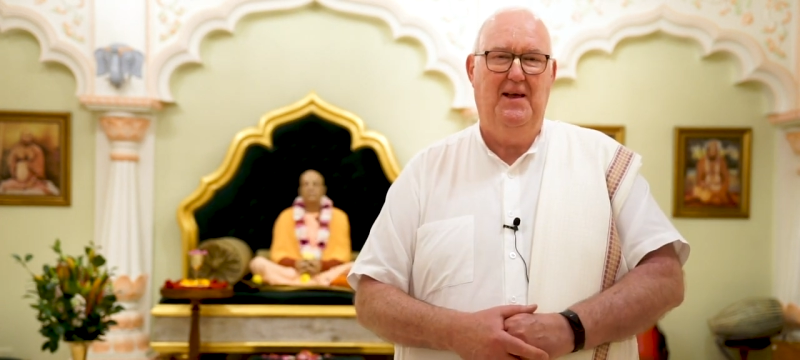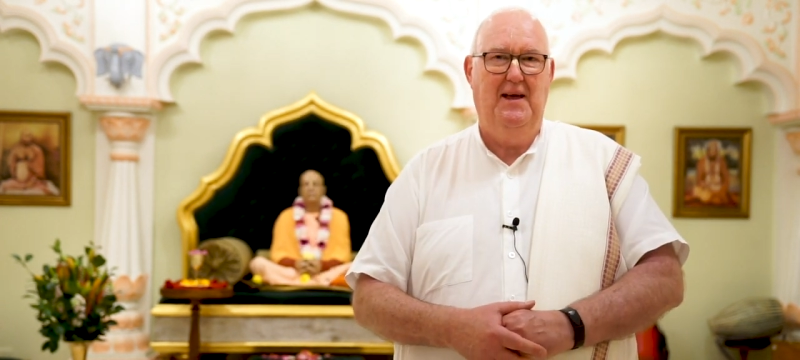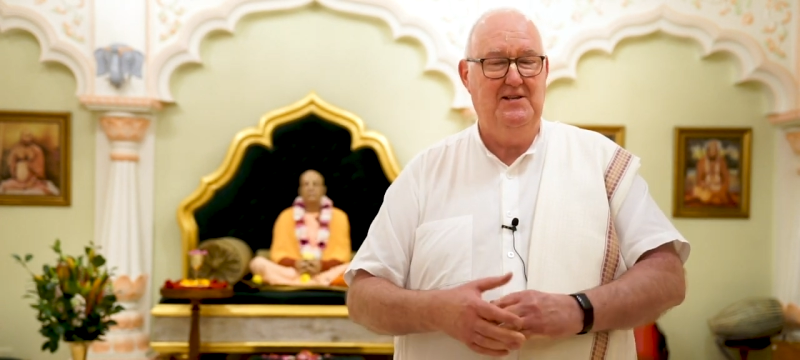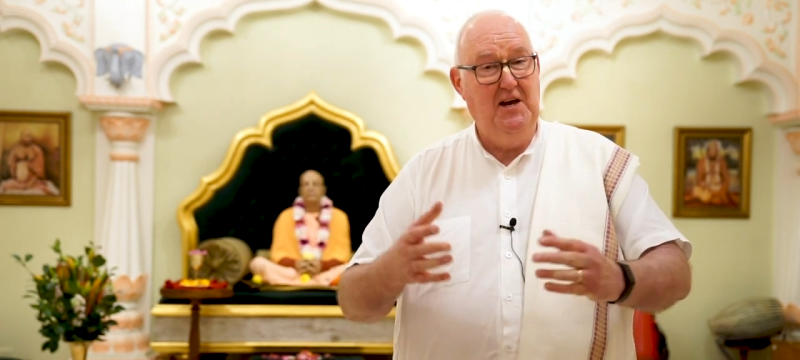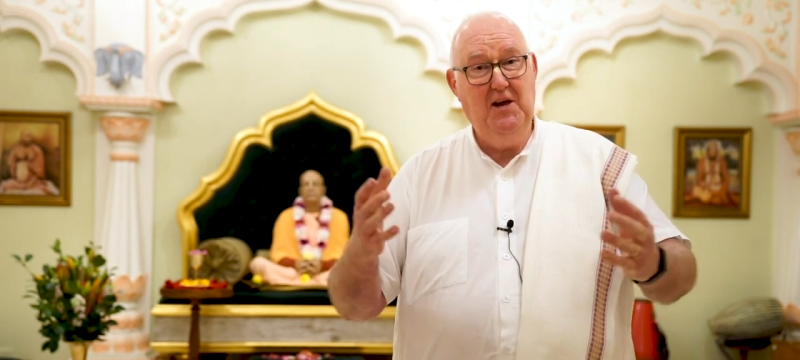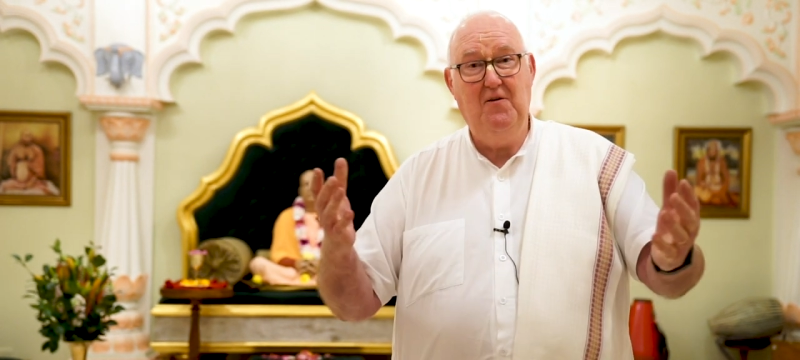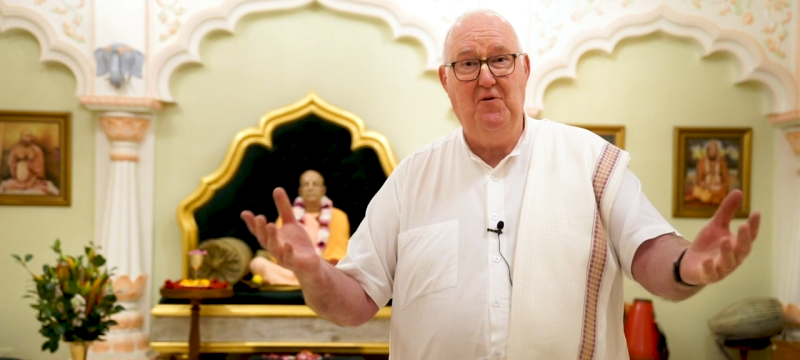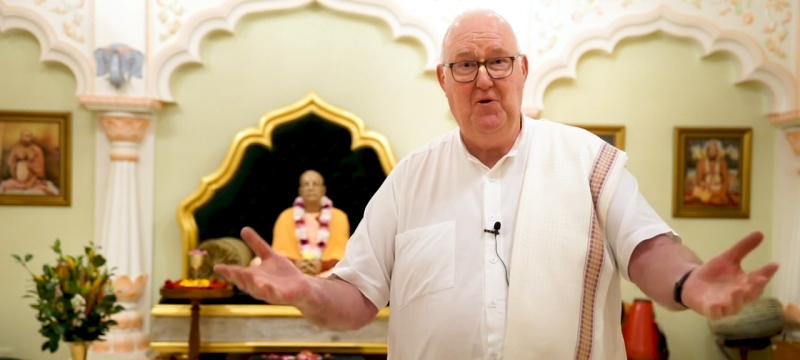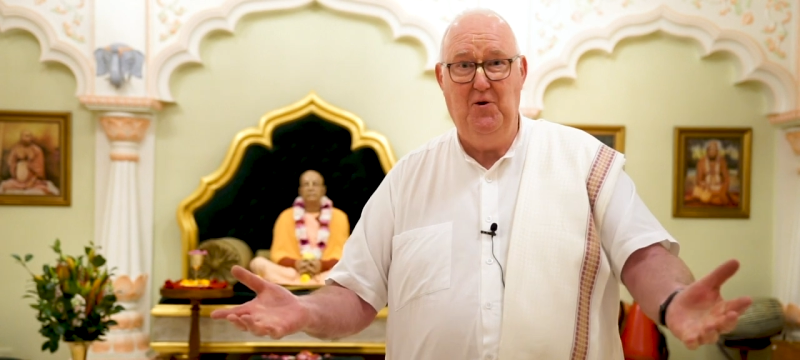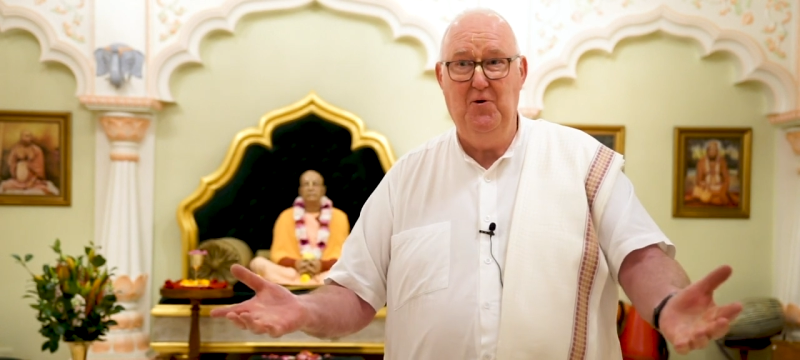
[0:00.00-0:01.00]
It's here
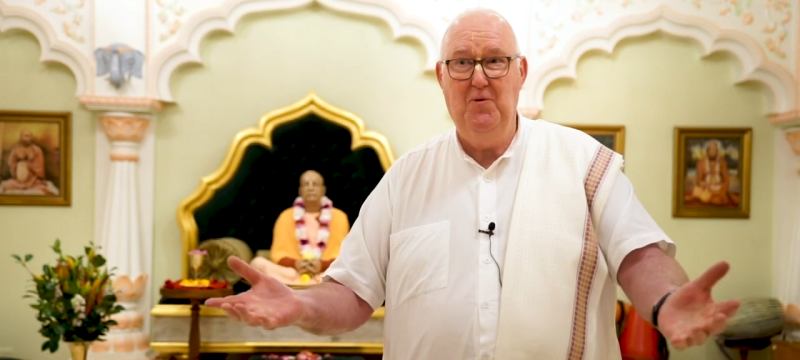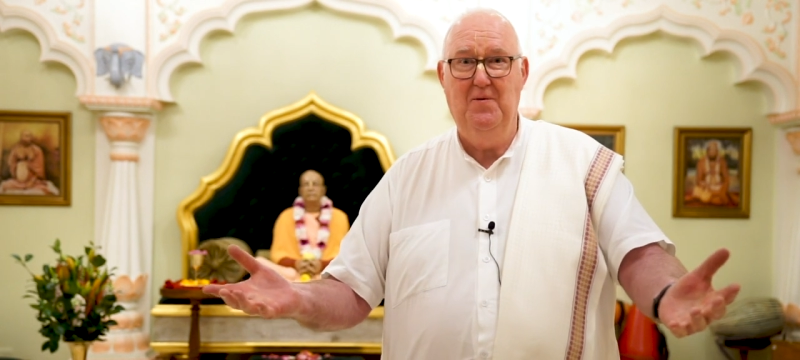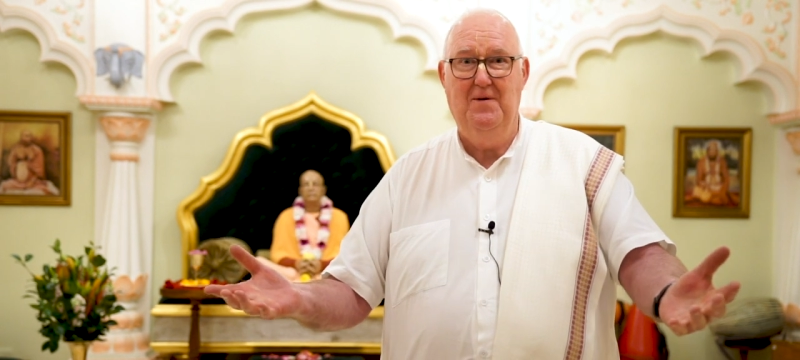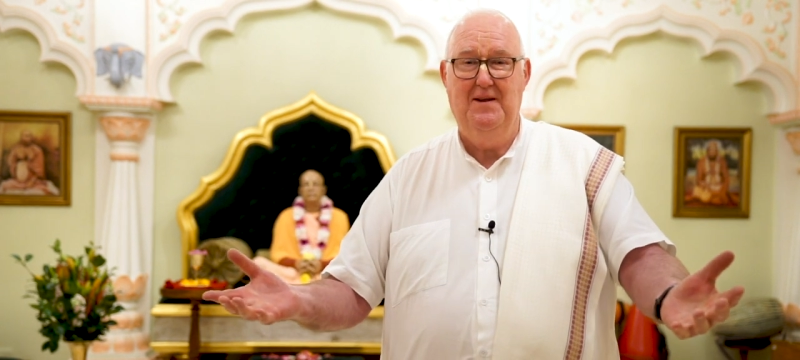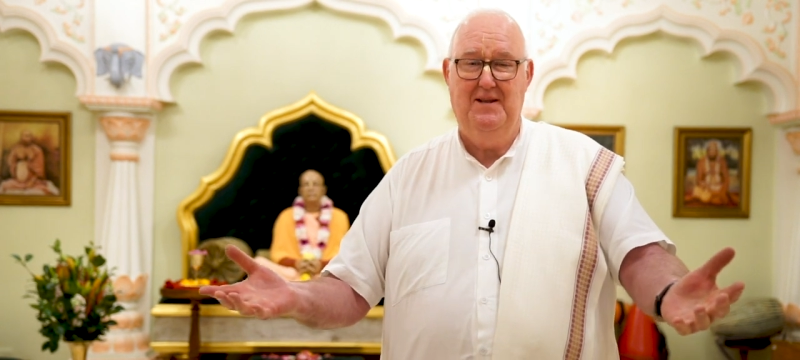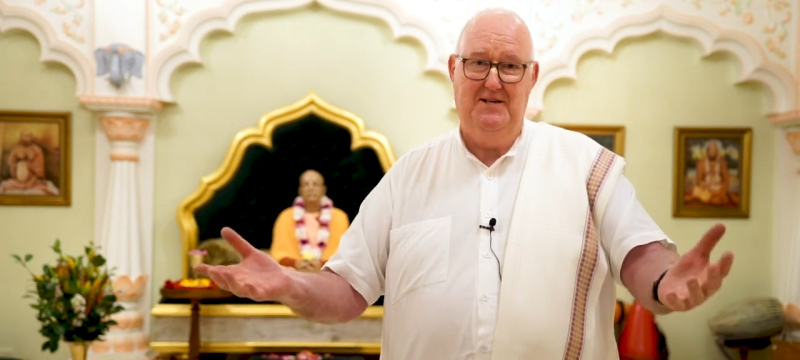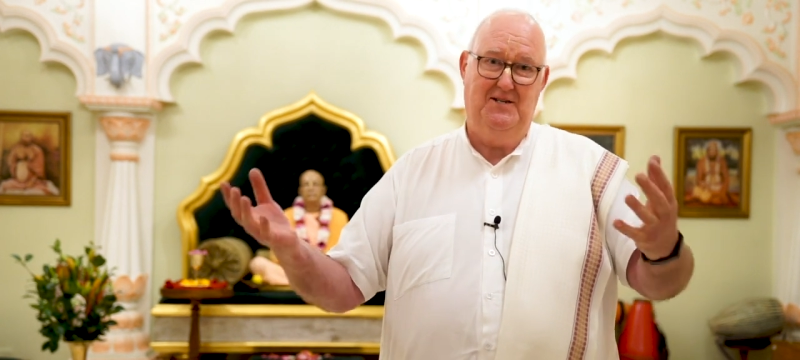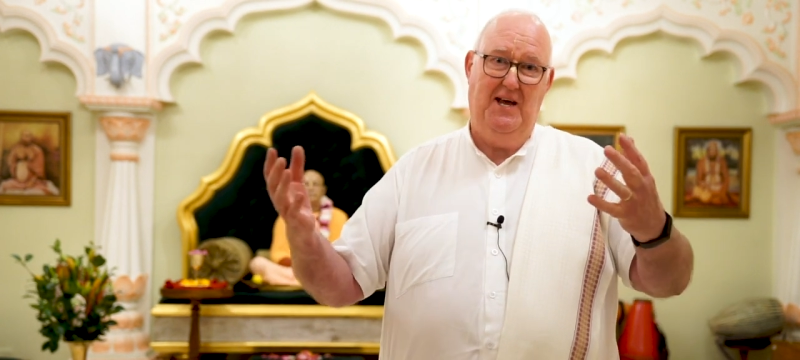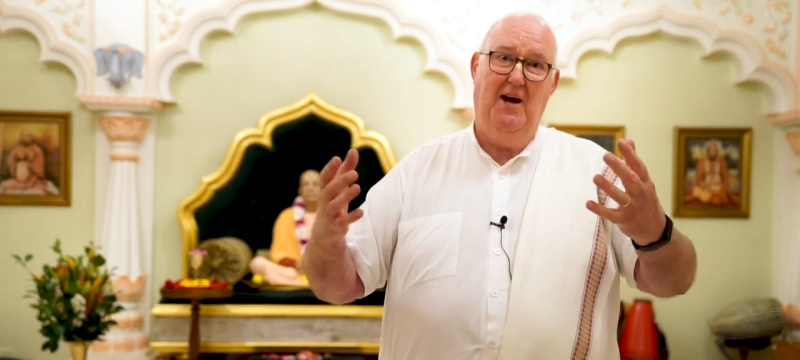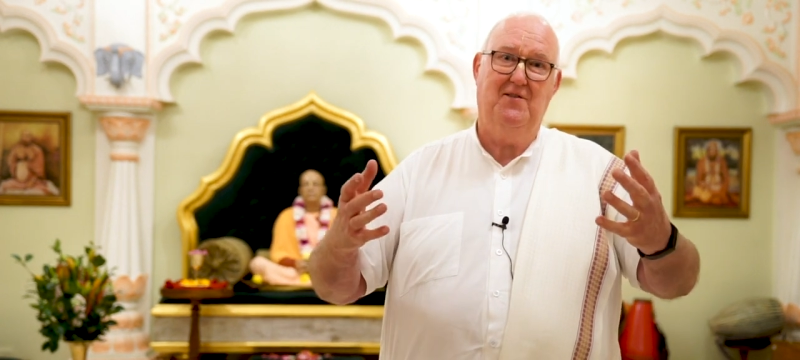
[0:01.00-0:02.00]
for you. This
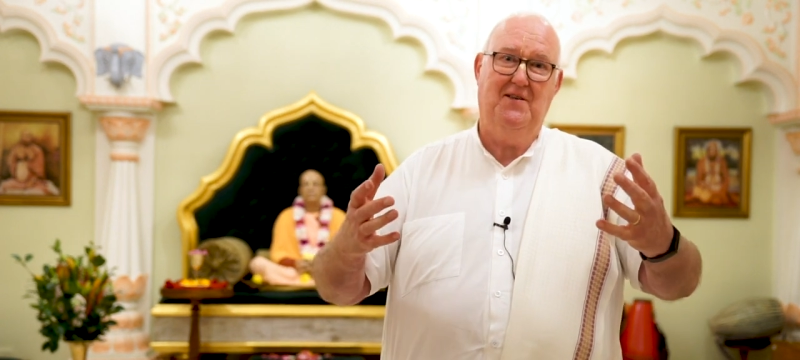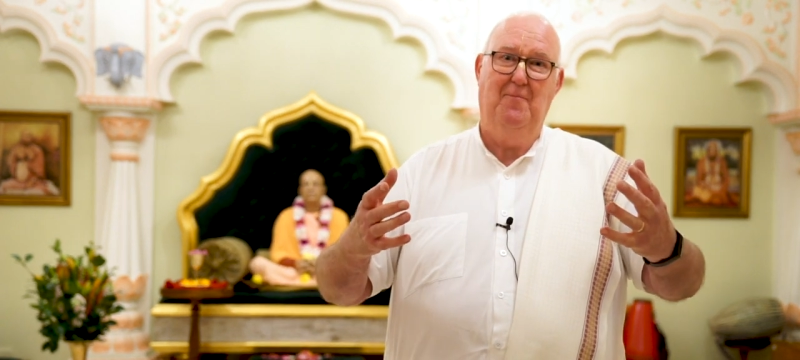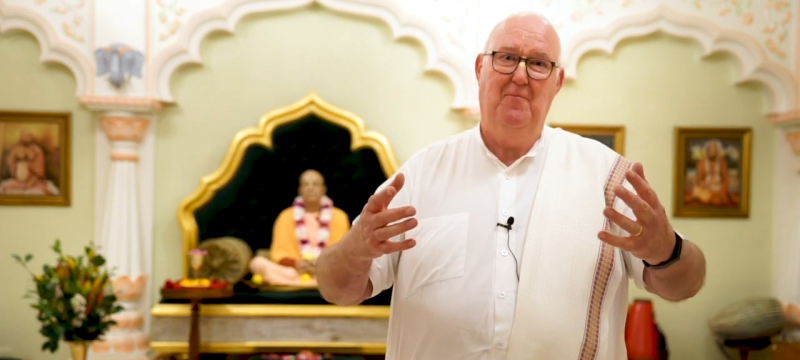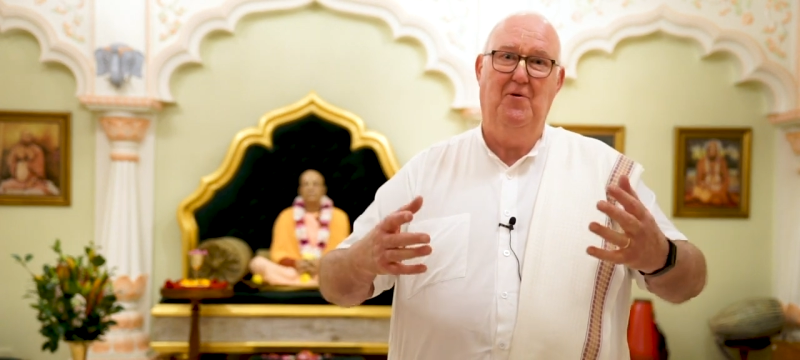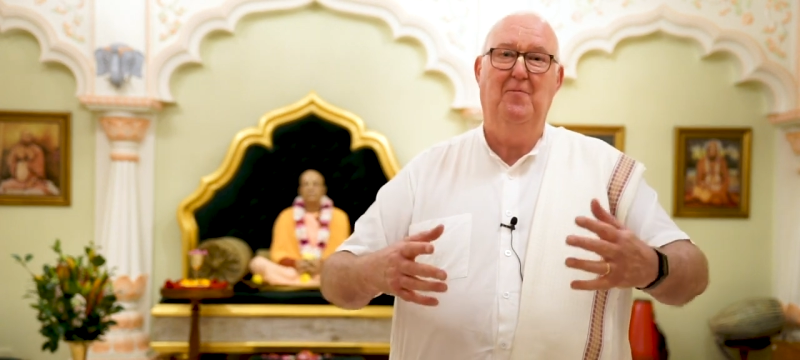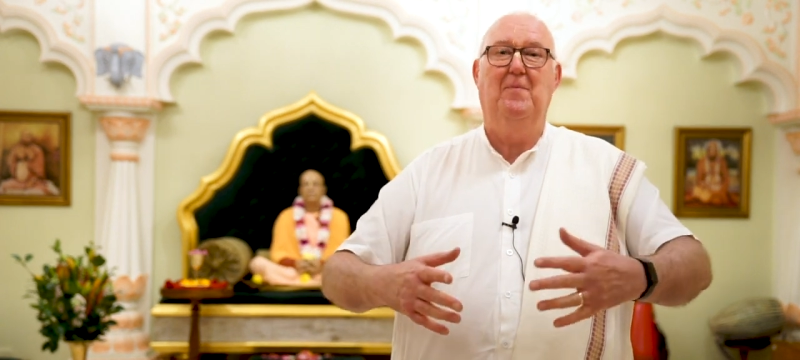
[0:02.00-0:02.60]
is our temple,